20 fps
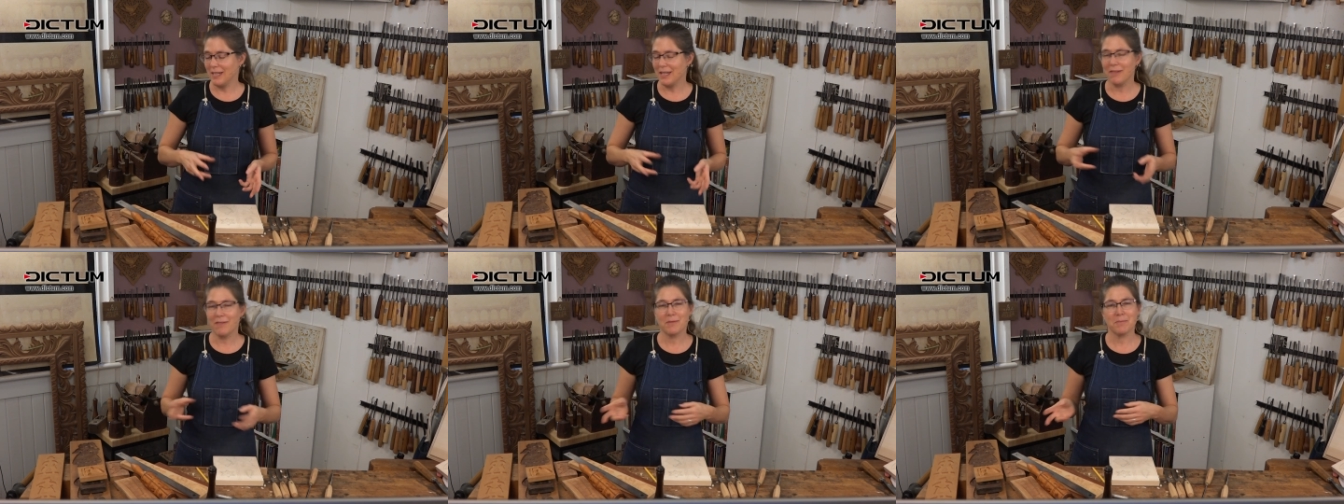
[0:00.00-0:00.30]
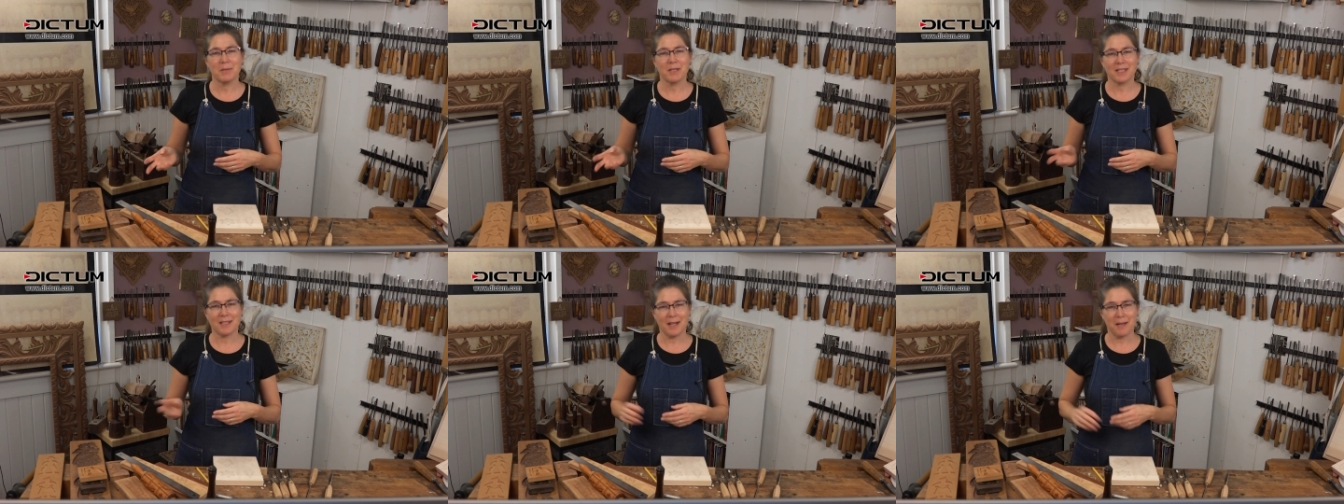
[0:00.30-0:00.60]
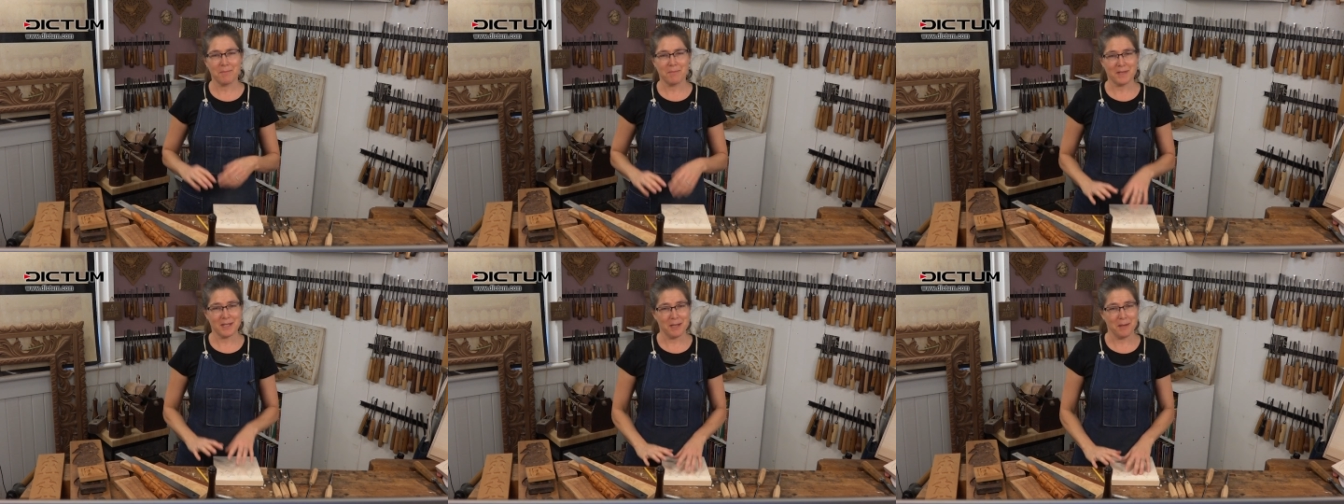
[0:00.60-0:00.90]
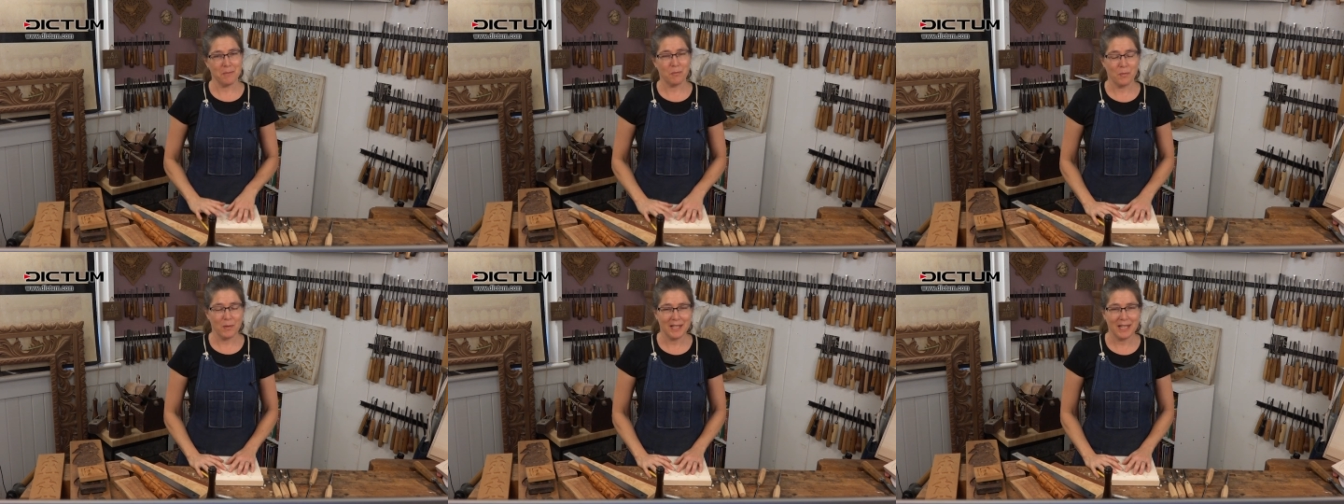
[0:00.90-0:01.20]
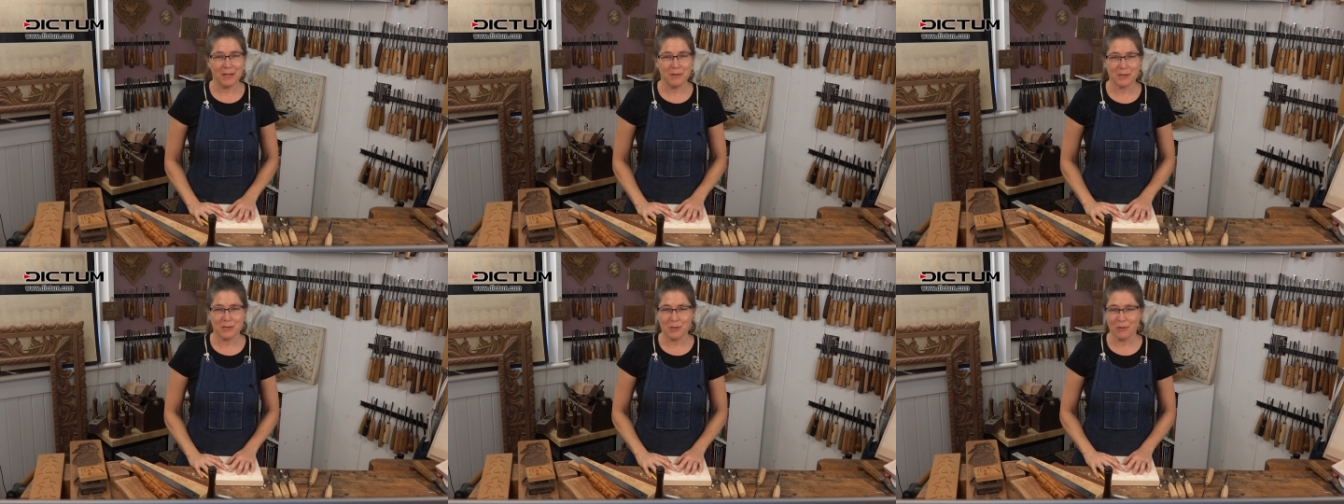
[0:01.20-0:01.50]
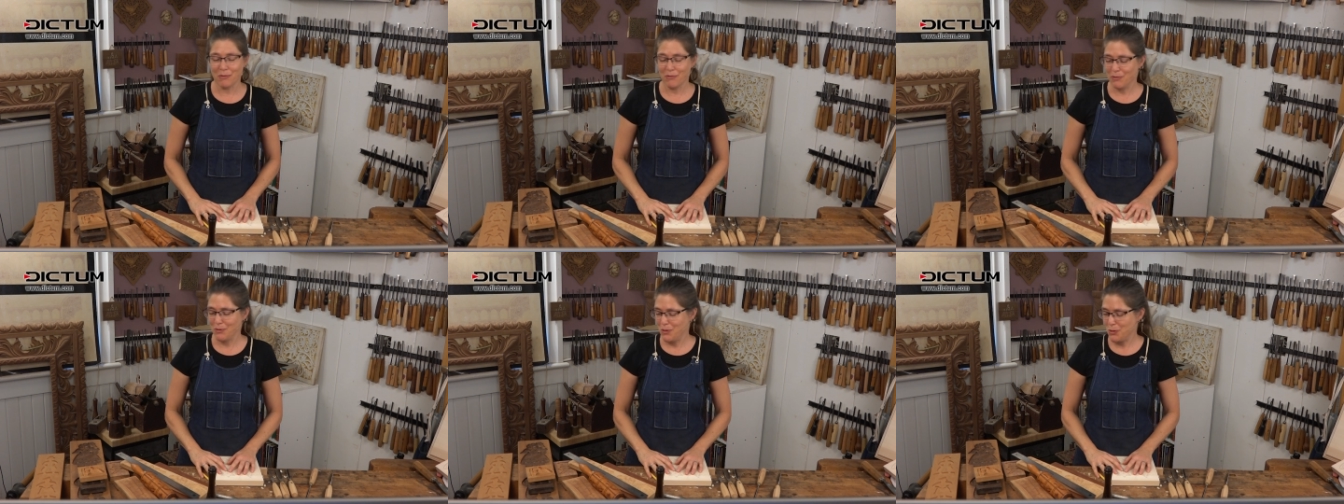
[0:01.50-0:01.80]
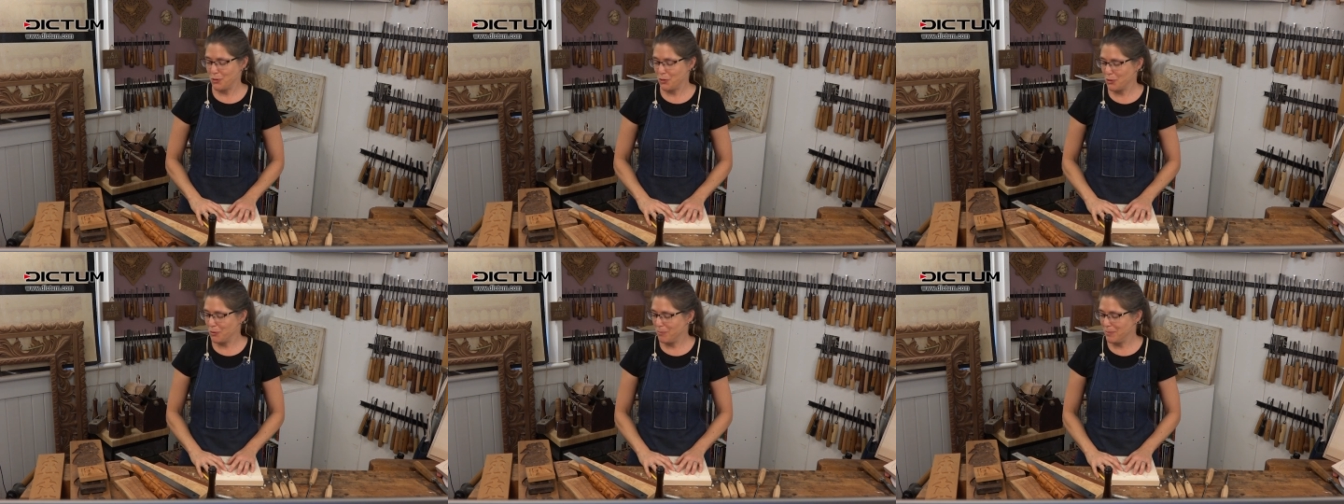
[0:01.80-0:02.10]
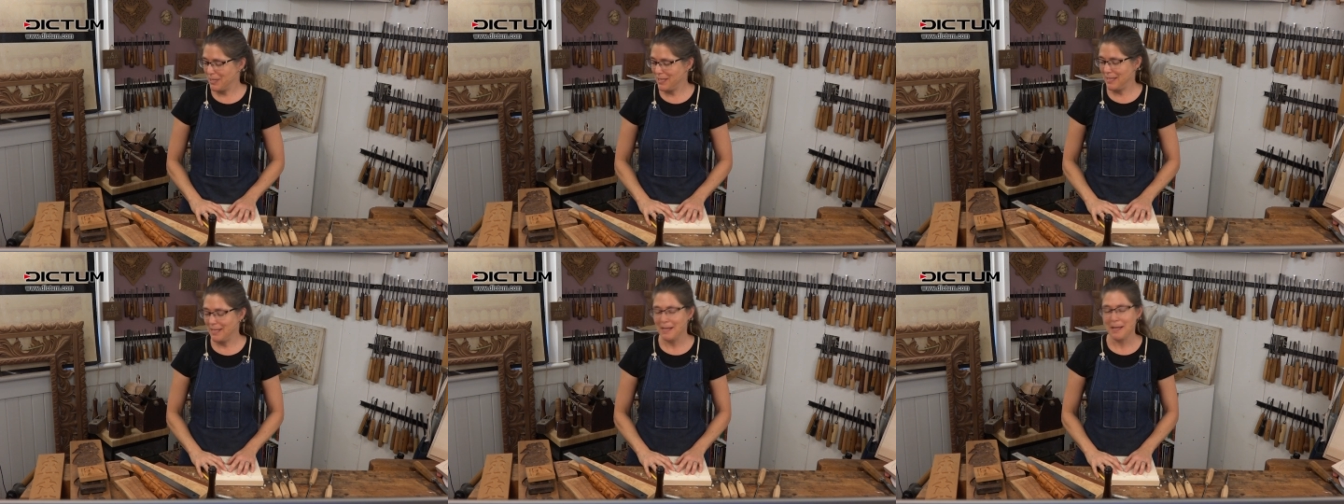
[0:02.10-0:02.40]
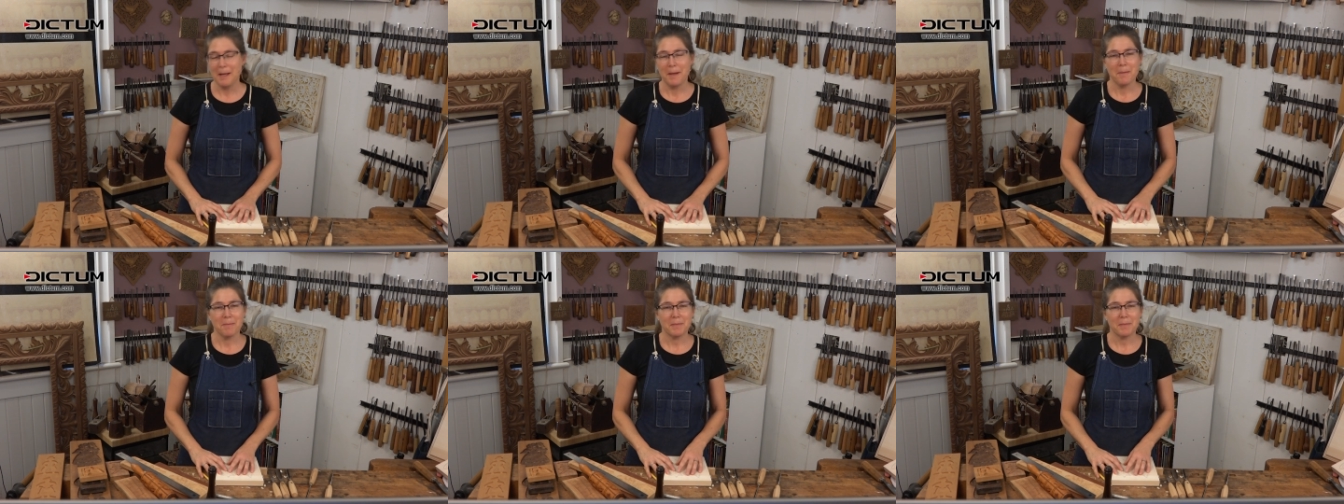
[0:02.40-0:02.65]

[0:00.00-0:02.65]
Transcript: I even pick up some when I was over in Germany,